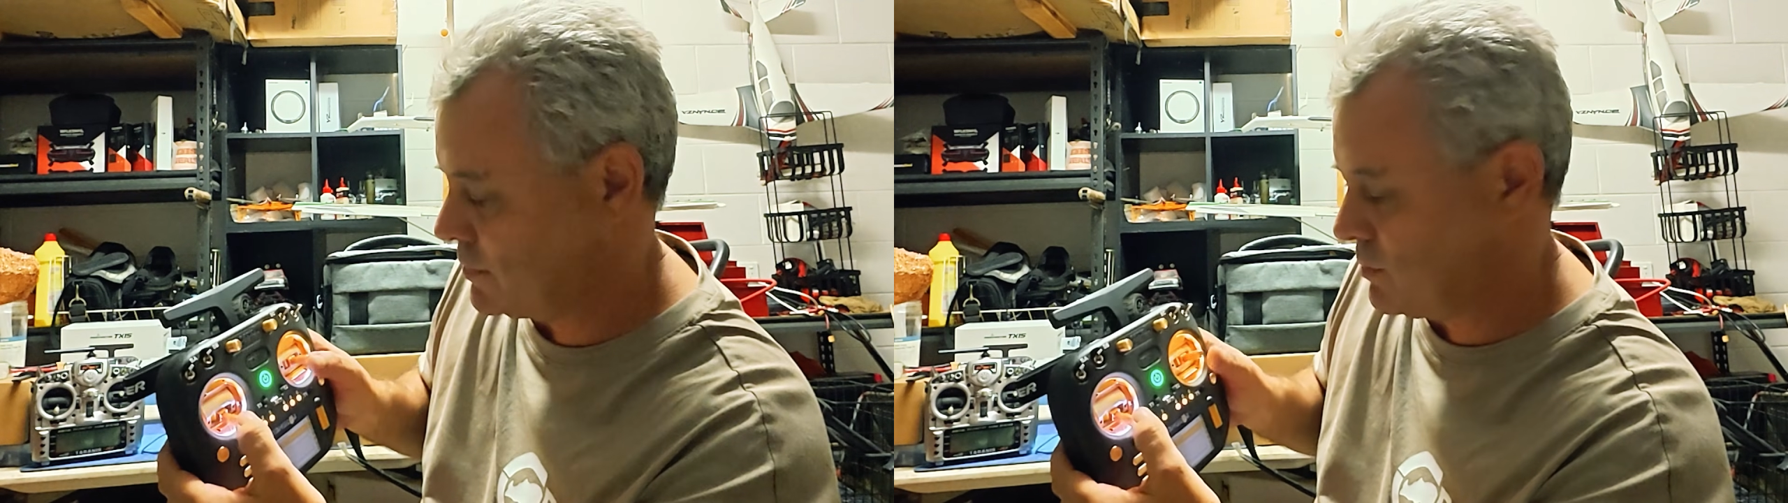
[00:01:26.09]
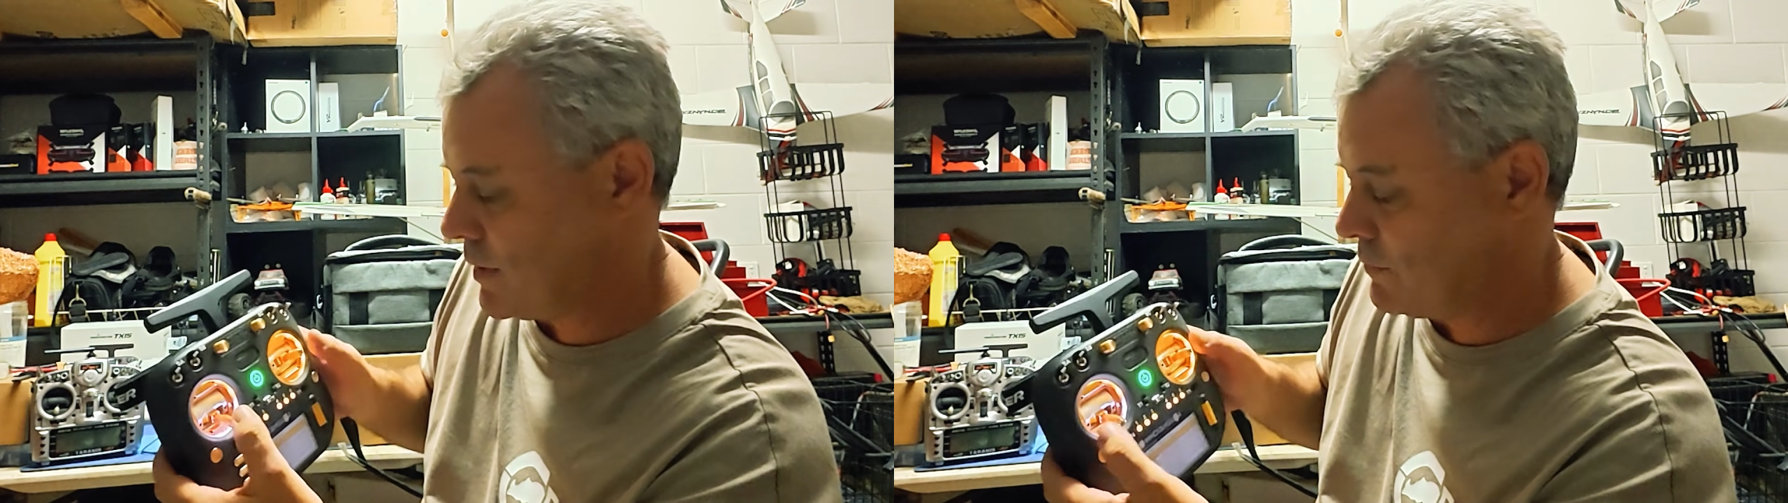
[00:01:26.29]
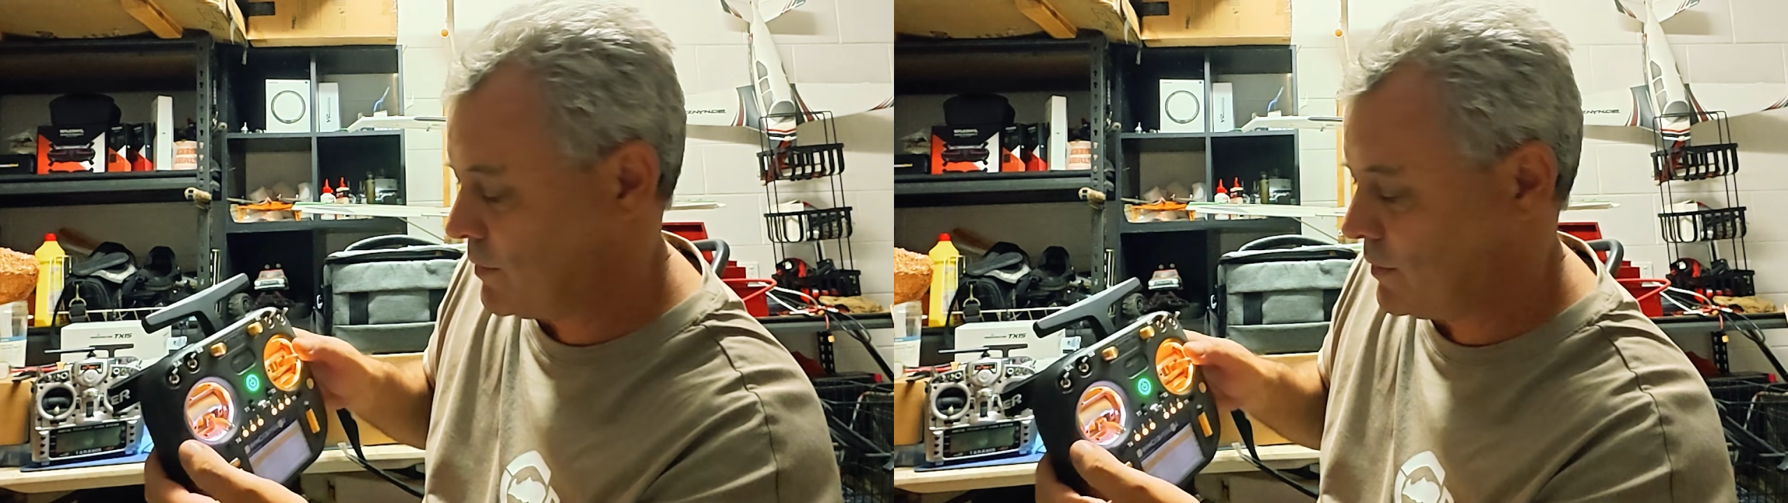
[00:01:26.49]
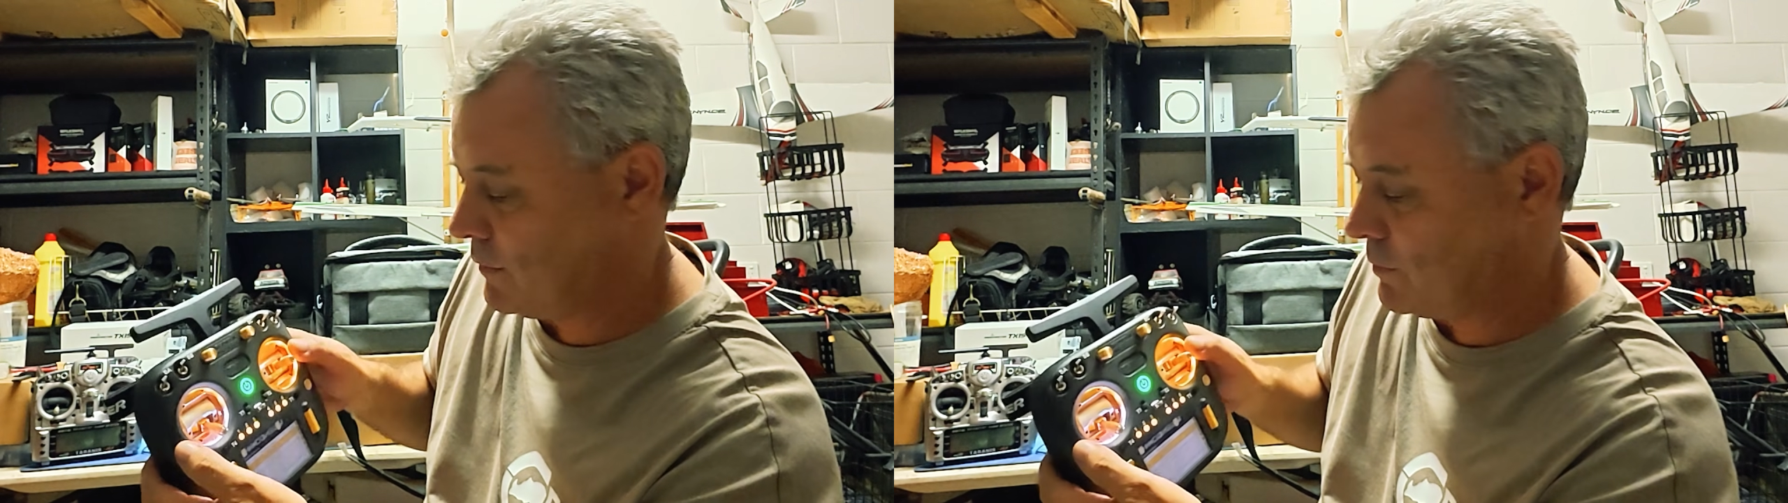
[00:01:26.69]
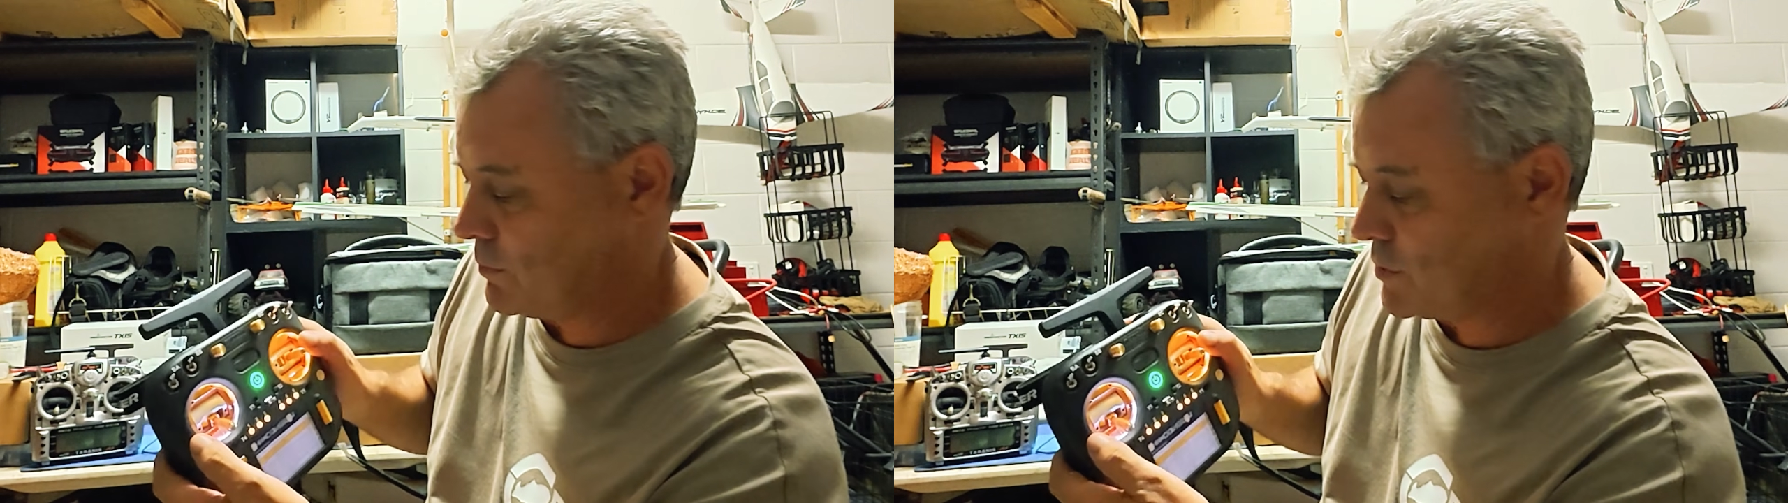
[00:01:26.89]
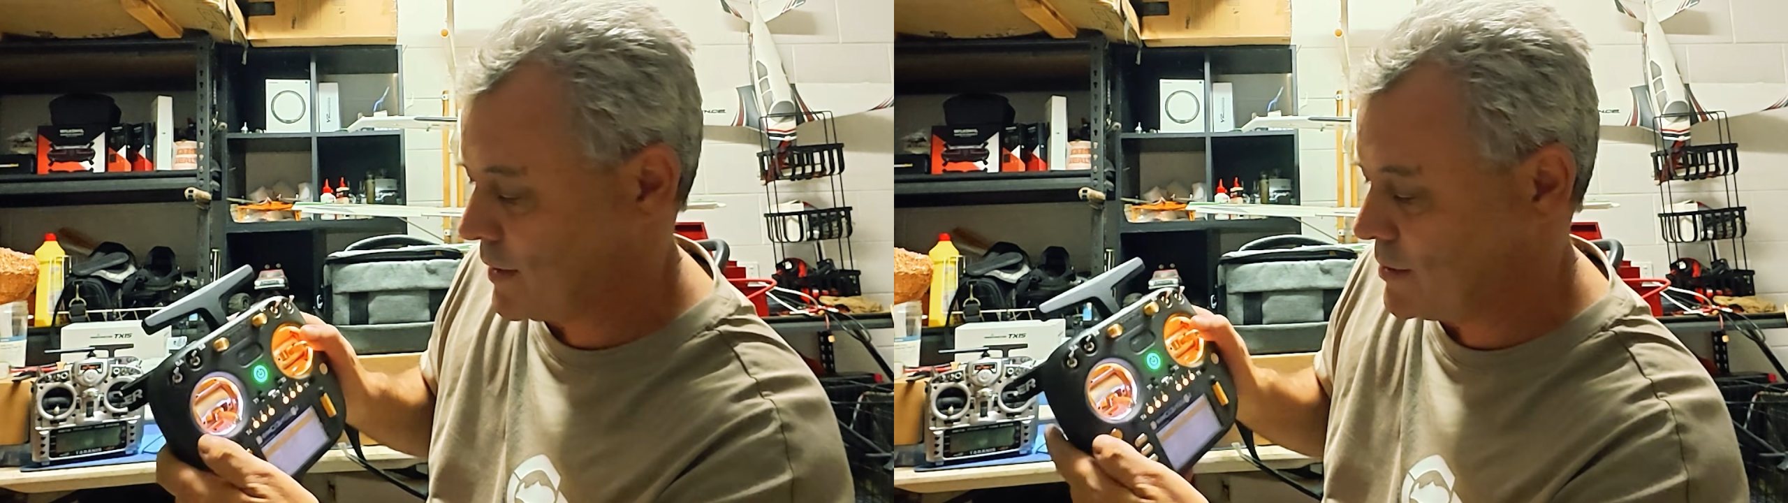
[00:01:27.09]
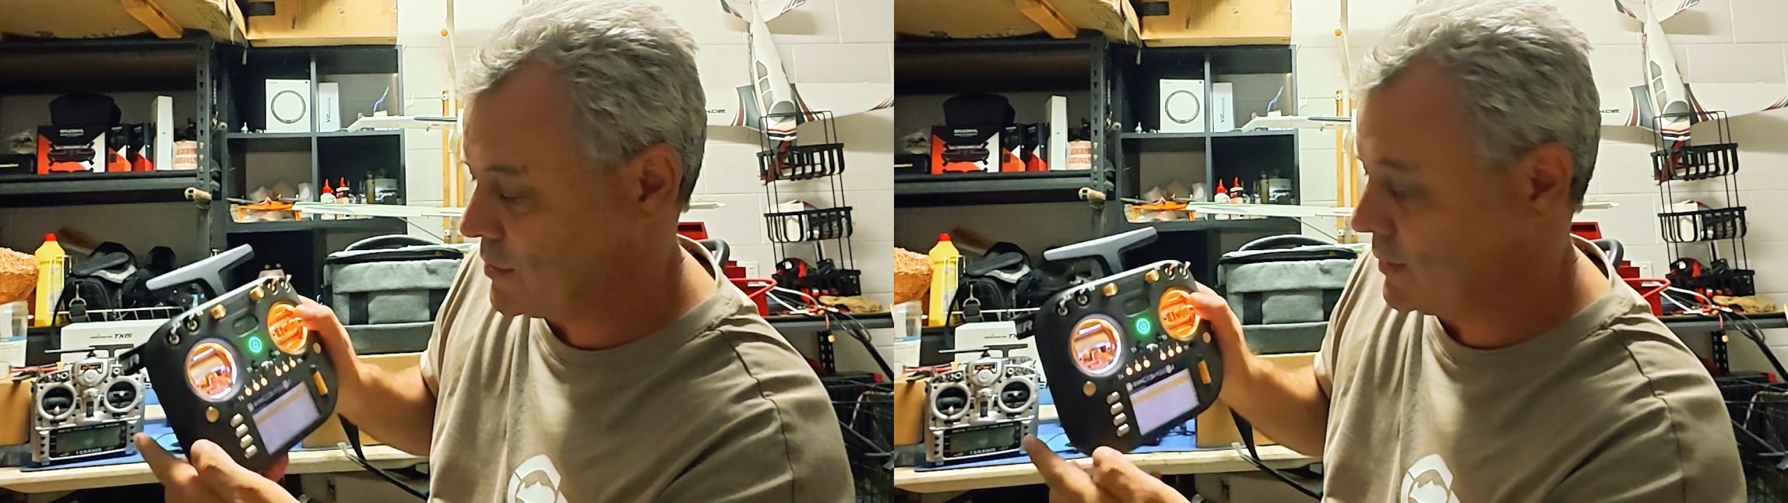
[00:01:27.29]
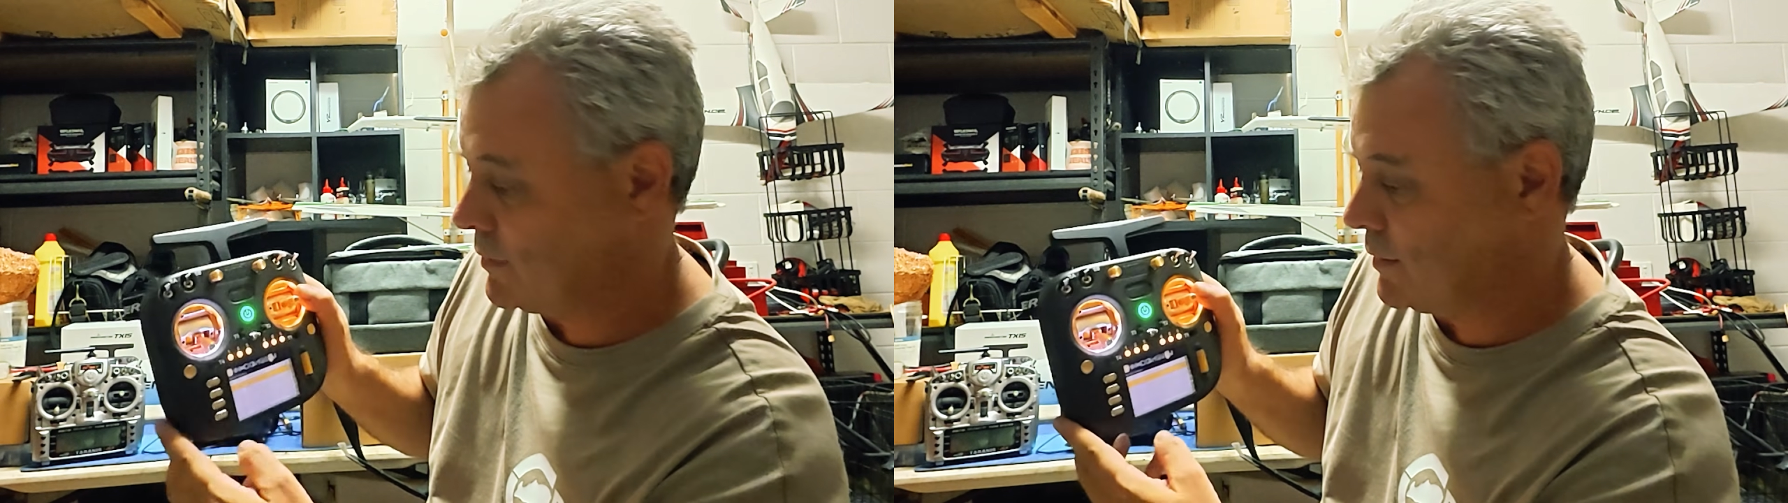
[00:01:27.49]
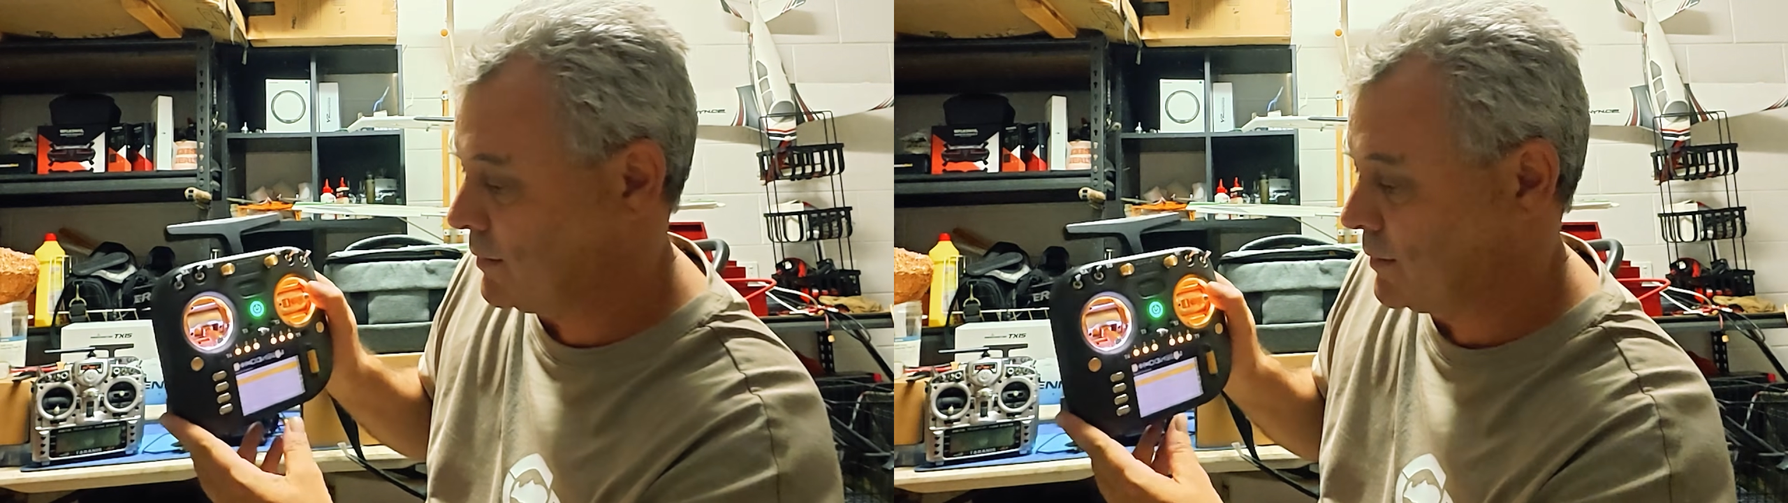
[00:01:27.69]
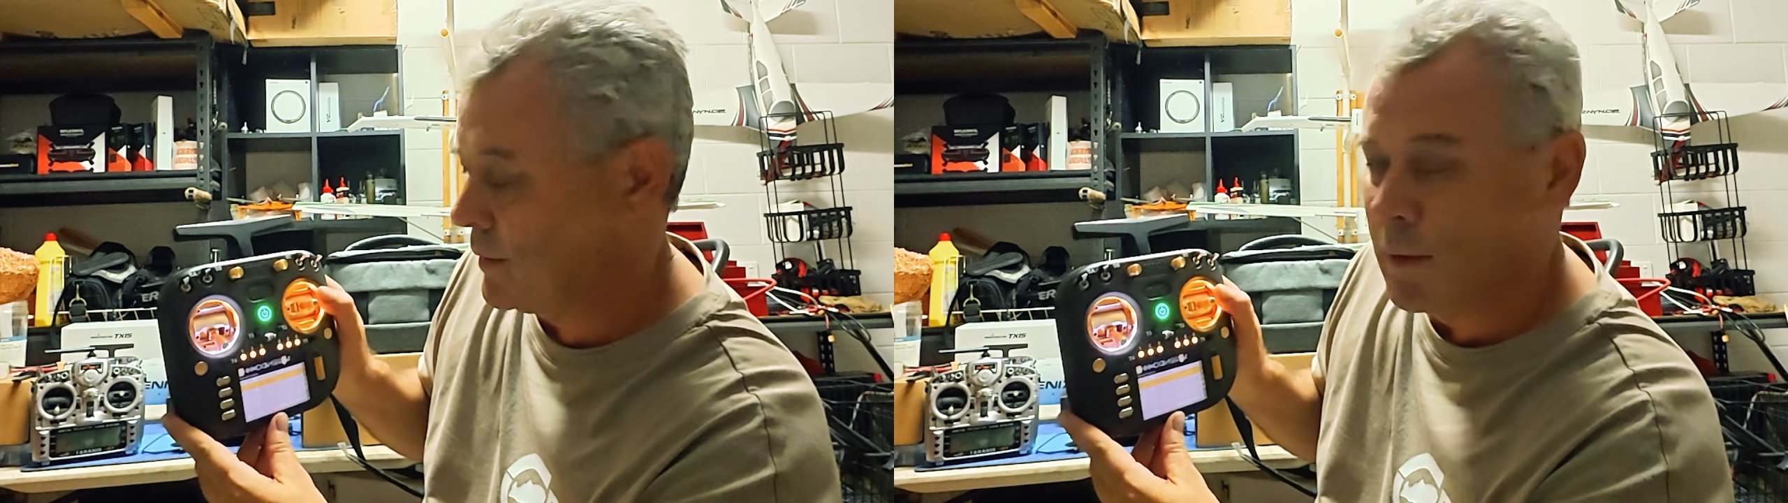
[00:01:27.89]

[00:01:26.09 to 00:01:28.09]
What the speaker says: do everything from changing the